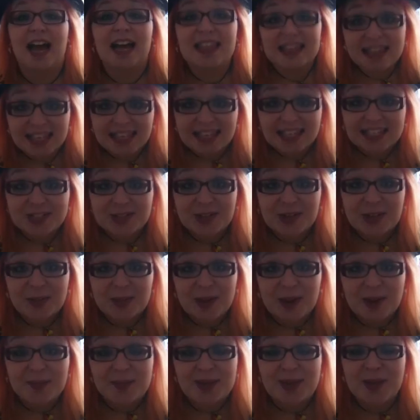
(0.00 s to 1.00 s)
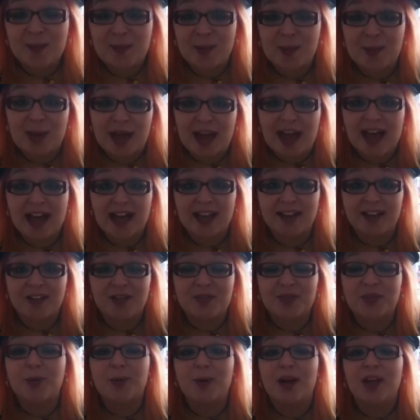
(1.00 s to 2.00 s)
I think it's all about being prepared
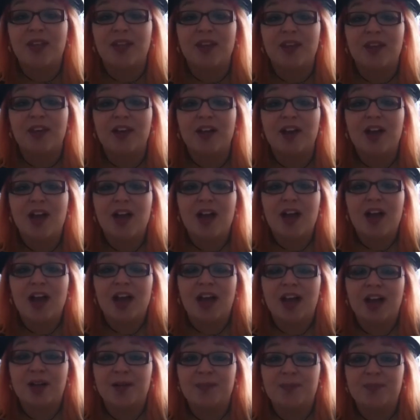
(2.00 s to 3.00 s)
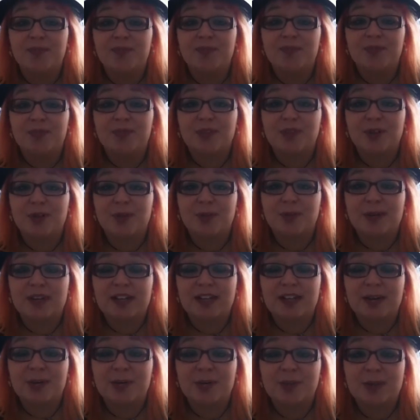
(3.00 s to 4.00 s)
for whether
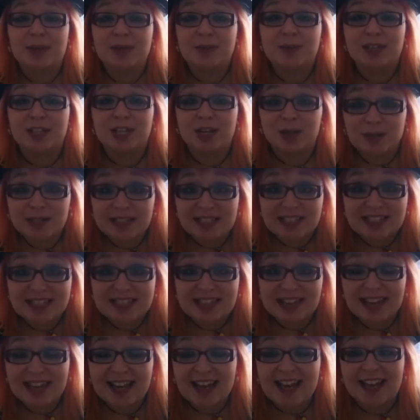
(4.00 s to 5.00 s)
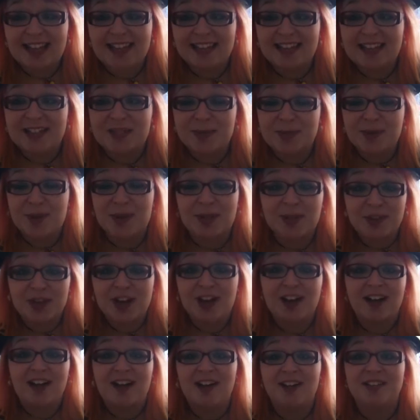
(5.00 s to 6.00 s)
we know what people are going to say and need to be on the
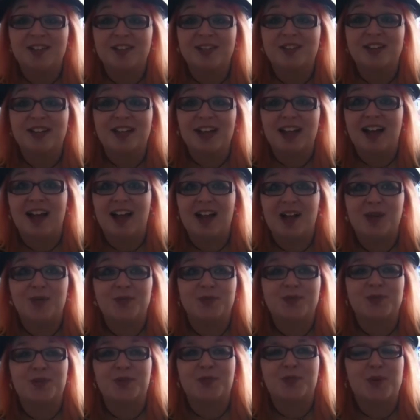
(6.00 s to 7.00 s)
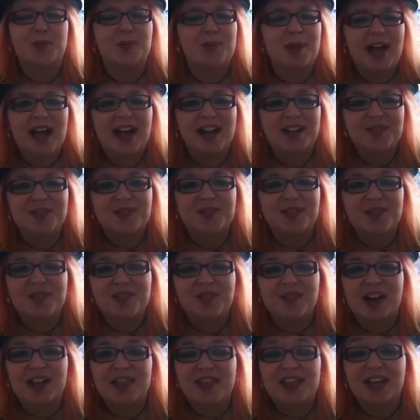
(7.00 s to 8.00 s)
guard, sort of prepared for
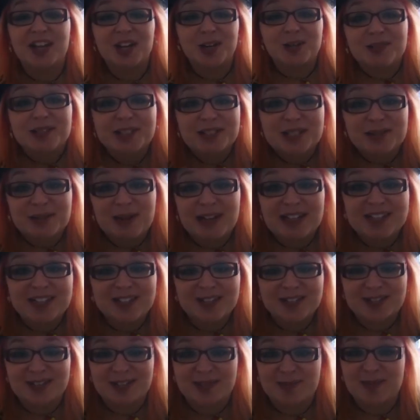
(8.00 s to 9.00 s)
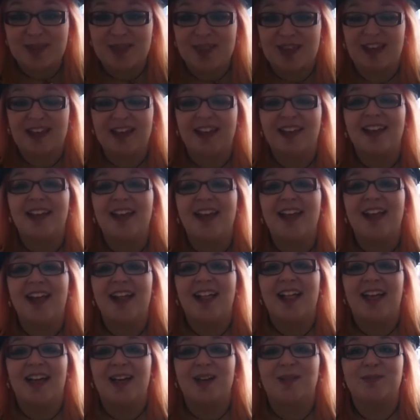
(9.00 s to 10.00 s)
the fact they're going to ask us something.
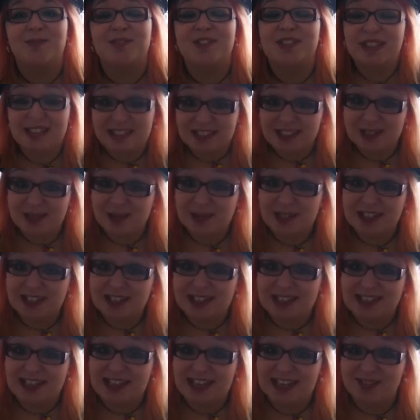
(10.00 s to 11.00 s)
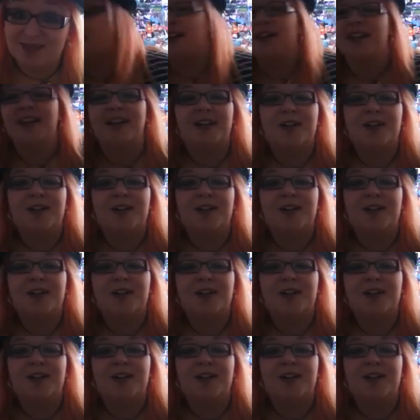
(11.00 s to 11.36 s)
So you need to know what you're going to say.